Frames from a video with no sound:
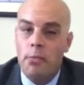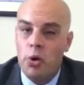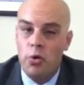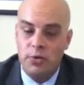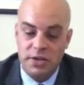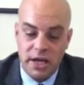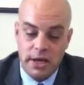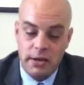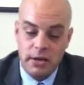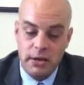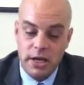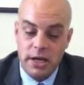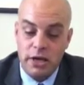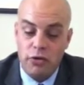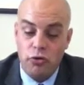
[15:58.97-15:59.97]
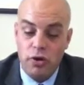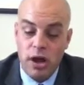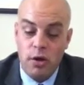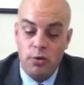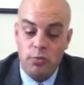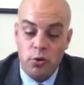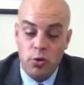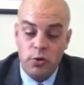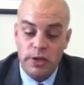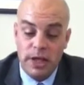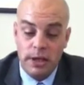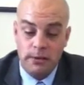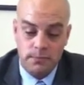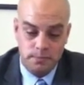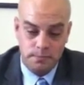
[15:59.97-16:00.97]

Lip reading: molding, like a crown molding.